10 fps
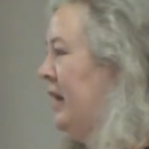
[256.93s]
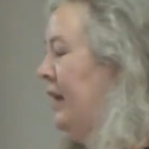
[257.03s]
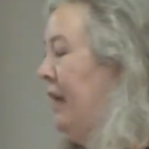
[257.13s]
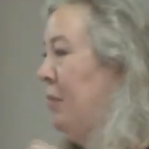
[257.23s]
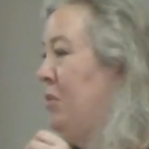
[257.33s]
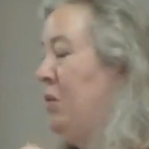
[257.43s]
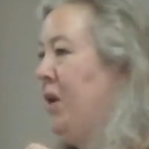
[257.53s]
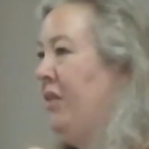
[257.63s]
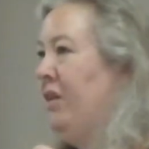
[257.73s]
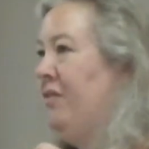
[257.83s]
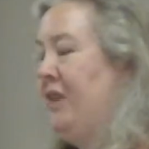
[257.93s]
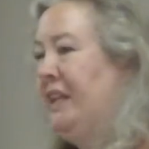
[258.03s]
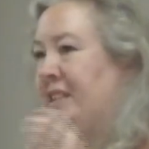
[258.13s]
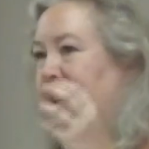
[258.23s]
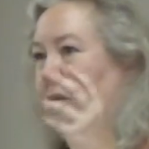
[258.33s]
And that moment on their
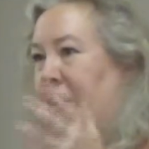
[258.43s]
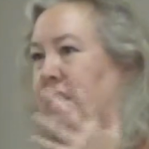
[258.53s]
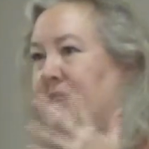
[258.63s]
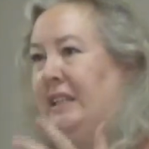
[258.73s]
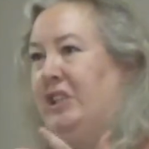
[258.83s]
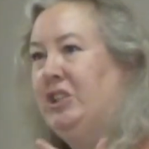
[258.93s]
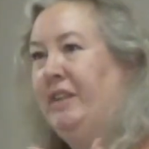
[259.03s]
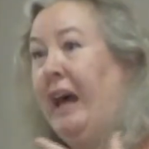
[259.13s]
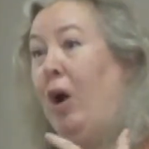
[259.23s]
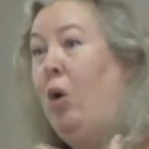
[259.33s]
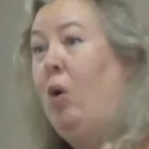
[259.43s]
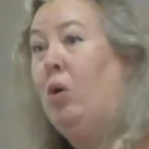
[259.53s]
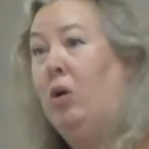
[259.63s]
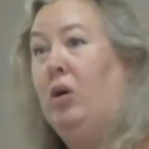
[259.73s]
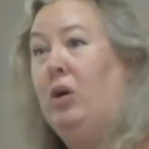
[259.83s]
face, that realization, that
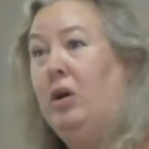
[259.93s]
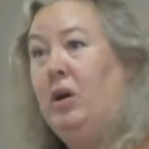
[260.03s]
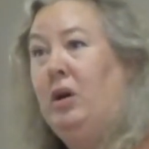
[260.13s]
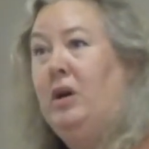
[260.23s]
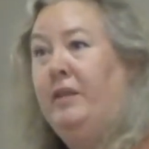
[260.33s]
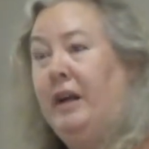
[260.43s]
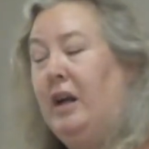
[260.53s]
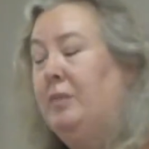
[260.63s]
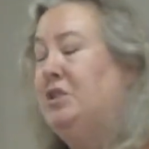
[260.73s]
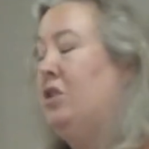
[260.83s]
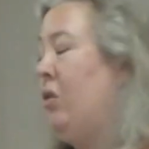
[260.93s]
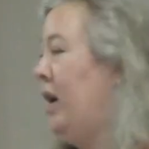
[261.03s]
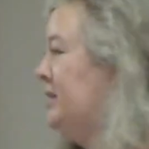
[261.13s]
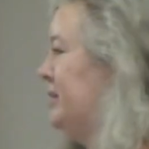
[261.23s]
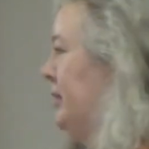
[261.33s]
horror that comes
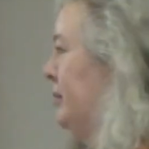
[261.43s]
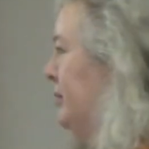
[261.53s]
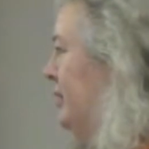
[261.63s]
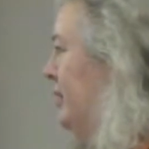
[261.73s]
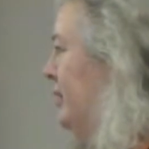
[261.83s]
across them.